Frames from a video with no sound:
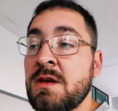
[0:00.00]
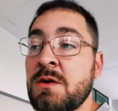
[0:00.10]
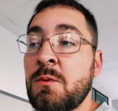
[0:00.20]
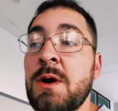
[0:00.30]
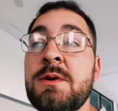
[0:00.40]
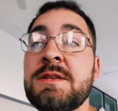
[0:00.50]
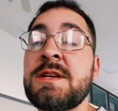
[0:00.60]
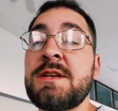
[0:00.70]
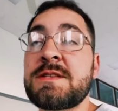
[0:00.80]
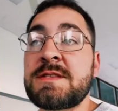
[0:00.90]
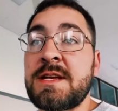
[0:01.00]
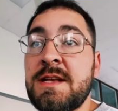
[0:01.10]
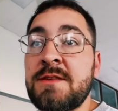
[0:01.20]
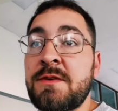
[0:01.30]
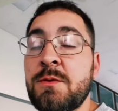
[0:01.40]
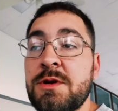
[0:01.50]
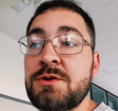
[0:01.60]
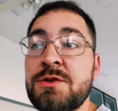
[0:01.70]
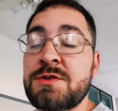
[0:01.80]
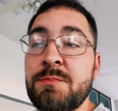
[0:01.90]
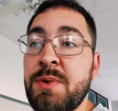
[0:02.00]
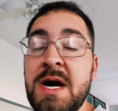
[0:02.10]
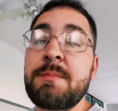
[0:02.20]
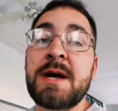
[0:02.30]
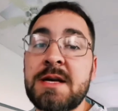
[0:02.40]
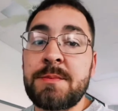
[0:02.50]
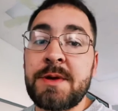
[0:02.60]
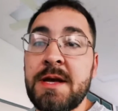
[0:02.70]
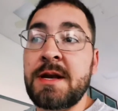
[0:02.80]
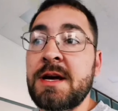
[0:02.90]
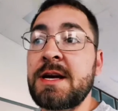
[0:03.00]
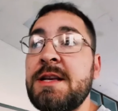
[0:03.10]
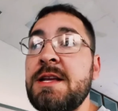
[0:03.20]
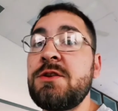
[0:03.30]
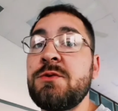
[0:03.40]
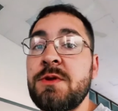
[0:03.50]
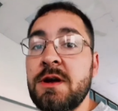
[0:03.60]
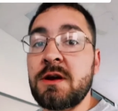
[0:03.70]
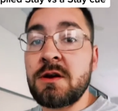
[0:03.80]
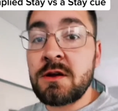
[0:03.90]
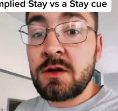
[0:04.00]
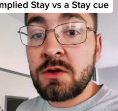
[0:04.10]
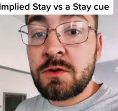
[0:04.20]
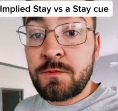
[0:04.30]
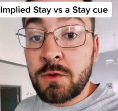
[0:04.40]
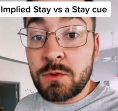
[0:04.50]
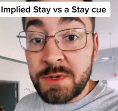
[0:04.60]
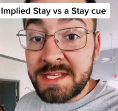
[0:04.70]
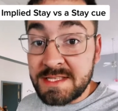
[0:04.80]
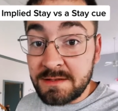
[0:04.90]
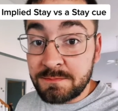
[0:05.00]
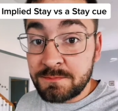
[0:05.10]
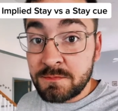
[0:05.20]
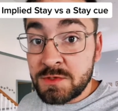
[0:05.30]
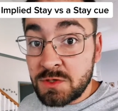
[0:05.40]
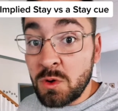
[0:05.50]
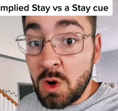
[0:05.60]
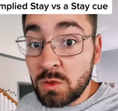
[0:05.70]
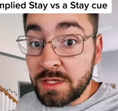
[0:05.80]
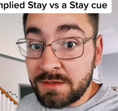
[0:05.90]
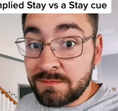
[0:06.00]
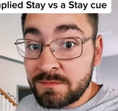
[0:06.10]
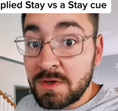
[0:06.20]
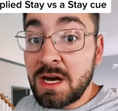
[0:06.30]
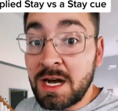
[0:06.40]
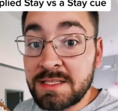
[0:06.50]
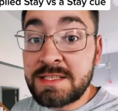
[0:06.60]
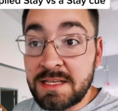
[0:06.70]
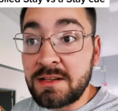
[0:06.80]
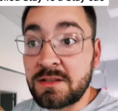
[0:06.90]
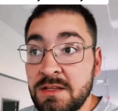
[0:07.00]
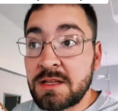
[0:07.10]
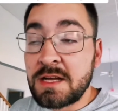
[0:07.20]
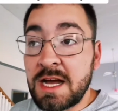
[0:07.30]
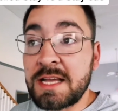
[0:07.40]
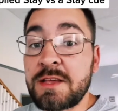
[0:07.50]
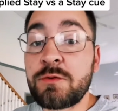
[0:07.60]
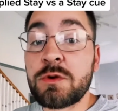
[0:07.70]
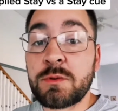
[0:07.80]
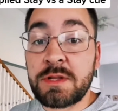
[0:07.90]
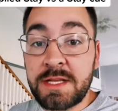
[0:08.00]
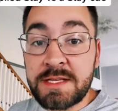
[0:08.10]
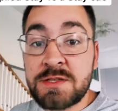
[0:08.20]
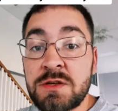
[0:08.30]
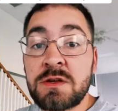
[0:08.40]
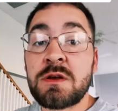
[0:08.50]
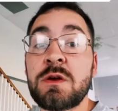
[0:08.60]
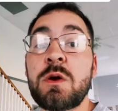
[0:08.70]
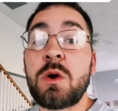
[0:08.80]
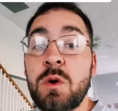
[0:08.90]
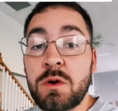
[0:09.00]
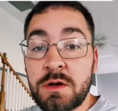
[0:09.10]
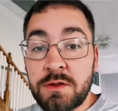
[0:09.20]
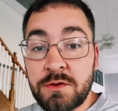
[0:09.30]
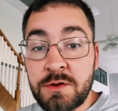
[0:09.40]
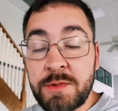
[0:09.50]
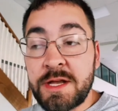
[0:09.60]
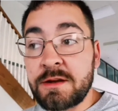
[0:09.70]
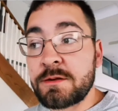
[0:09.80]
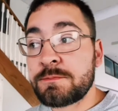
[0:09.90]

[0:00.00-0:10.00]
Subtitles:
Why would I tell you to sit if I wanted you just to pop back up again? I need you there for a reason. So hold it until I give you a release or another command.